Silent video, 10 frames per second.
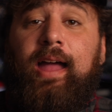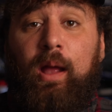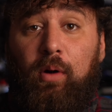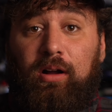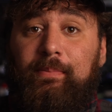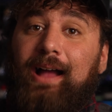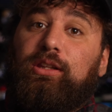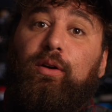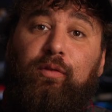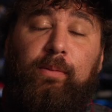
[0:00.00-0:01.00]
And welcome back
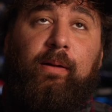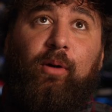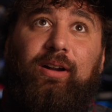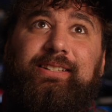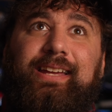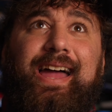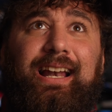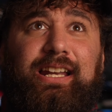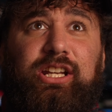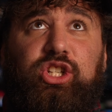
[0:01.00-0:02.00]
to FroManMark's
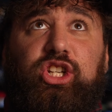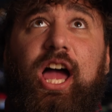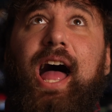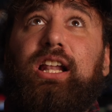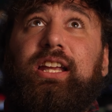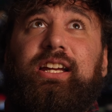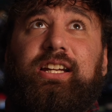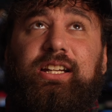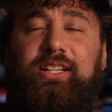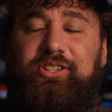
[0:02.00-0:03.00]
Editing
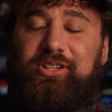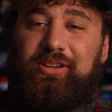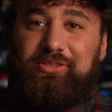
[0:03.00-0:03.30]
Challenge.